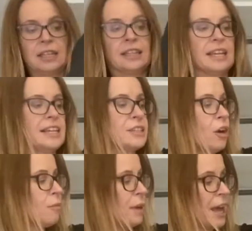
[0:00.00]
These
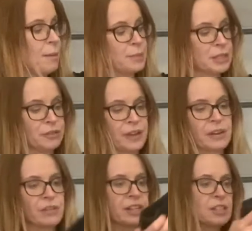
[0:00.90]
aren't my absolute
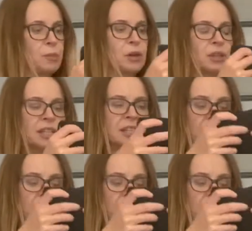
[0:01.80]
favourites, I'll be honest. I